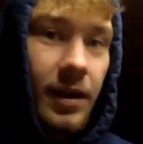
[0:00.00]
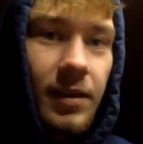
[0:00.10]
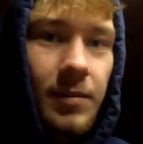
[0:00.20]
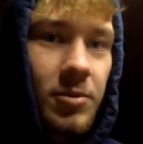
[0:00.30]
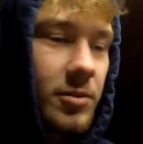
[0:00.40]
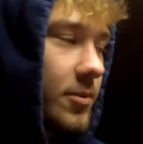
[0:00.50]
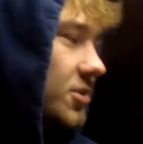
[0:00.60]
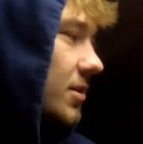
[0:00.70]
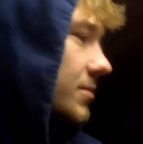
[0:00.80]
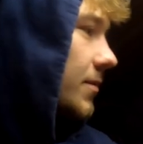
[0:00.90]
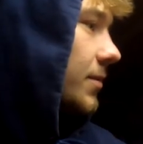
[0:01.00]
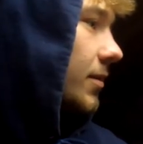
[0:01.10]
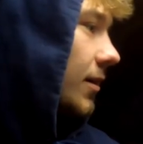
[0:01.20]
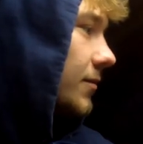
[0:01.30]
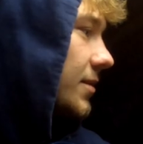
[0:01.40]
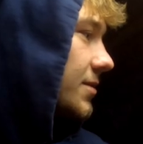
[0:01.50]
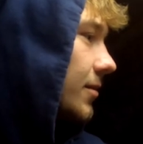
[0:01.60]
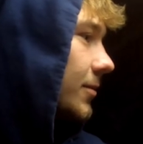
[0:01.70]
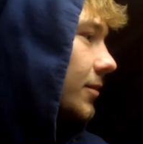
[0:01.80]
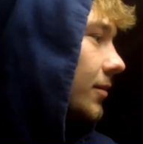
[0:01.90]
yeah, that pretty much sums up the knife they
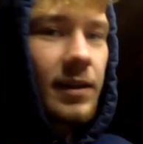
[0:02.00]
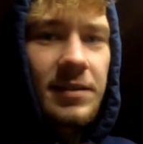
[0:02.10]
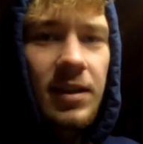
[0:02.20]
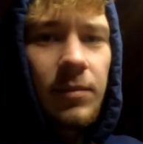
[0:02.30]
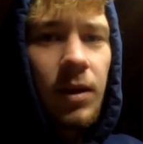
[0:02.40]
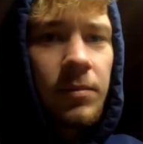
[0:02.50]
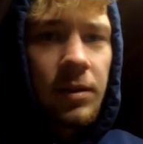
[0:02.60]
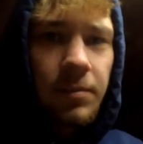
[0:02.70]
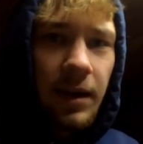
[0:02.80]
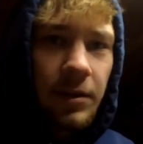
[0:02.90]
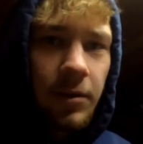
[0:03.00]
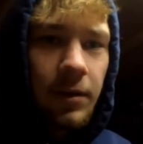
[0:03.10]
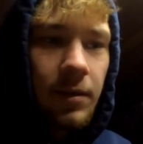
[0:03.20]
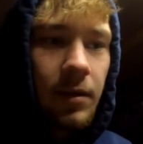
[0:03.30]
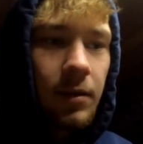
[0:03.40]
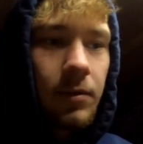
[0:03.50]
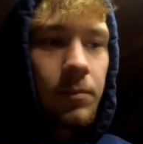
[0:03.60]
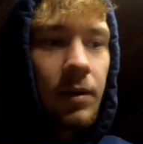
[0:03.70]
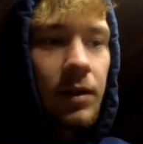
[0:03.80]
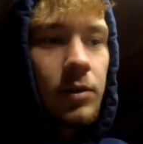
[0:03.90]
sent me. Like I said, I'm not being paid or anything,
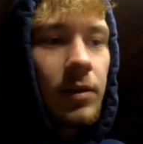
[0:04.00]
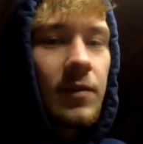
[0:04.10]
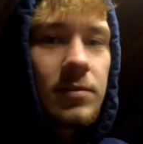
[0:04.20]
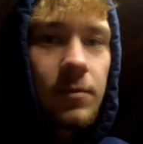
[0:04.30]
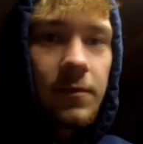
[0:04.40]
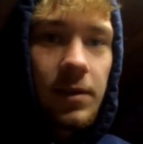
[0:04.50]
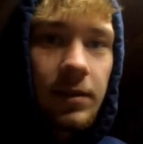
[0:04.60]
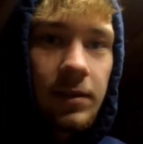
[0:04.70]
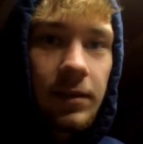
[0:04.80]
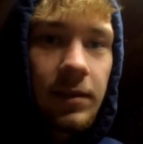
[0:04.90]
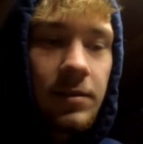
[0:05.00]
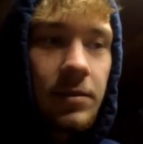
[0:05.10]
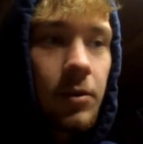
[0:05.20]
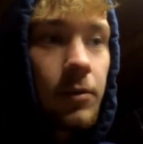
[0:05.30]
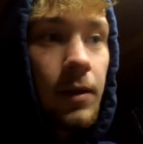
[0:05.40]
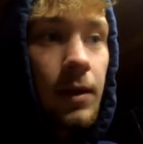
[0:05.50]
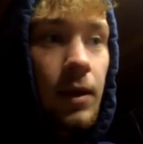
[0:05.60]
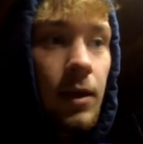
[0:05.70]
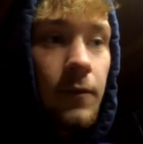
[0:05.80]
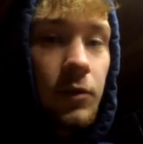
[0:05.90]
but I do have some affiliate links, so
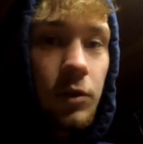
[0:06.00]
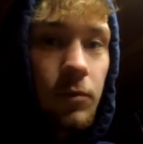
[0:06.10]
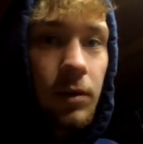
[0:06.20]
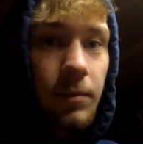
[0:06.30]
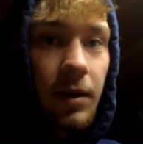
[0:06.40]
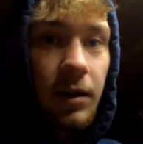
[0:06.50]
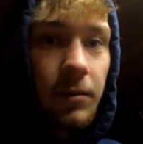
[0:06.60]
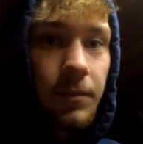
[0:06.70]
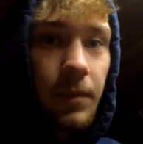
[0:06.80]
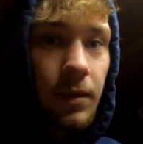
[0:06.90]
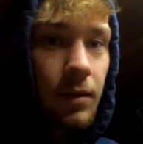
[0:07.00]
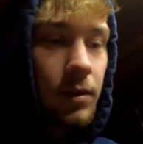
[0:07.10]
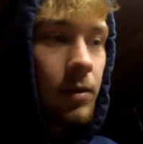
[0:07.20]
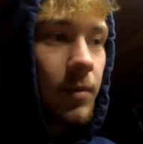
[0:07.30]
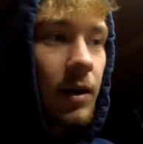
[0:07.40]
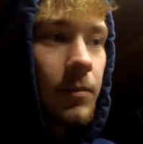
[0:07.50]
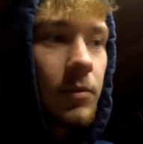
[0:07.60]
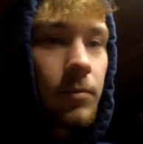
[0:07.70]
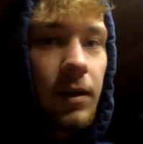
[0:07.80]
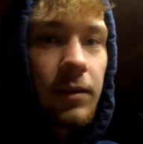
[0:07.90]
if you do want to buy them, and you buy them
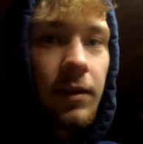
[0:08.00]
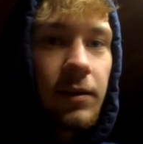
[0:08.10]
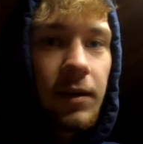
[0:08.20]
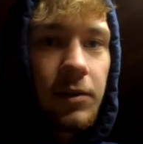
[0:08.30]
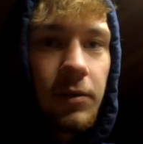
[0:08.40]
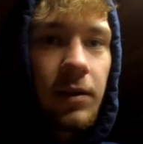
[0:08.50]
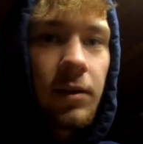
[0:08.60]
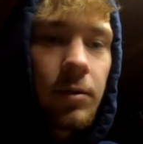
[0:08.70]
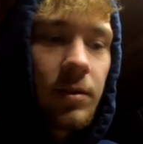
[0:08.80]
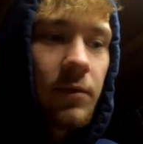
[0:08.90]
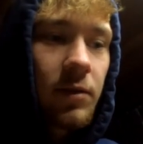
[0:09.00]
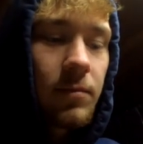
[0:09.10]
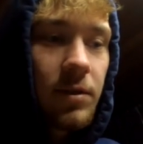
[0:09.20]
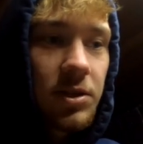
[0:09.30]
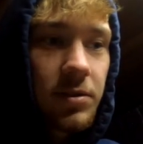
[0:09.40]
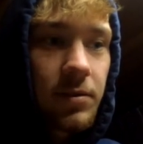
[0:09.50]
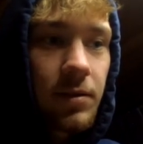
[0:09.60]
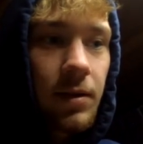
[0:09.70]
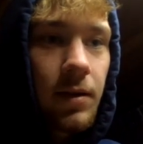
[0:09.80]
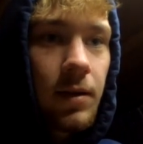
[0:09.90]
through my link, I do get a little bit of
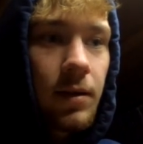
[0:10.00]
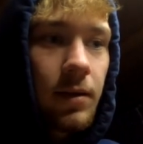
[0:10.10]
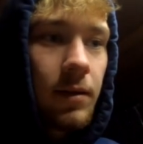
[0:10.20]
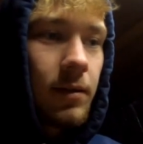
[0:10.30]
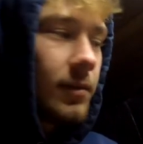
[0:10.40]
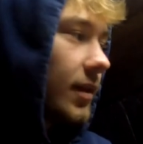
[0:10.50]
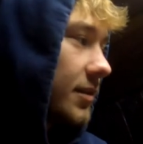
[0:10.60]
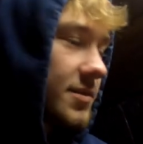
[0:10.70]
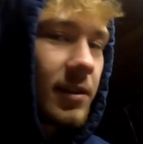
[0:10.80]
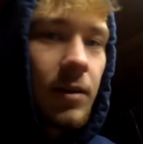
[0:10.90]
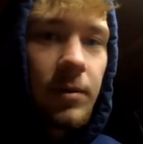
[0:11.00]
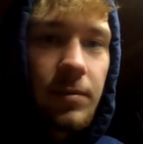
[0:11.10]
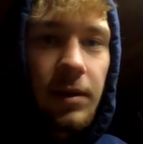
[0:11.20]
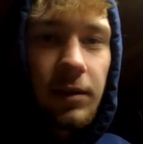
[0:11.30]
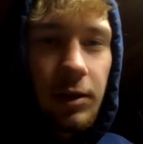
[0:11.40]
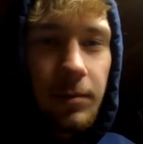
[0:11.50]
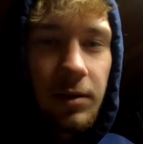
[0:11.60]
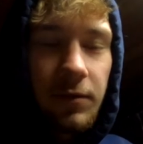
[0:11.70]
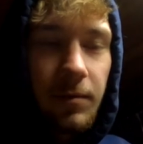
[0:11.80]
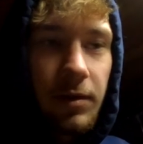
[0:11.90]
commission. That does allow me to make a little
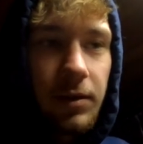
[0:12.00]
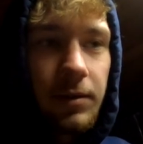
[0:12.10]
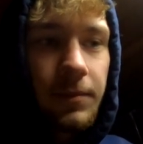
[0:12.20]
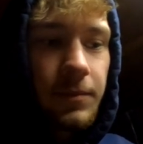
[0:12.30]
bit of money,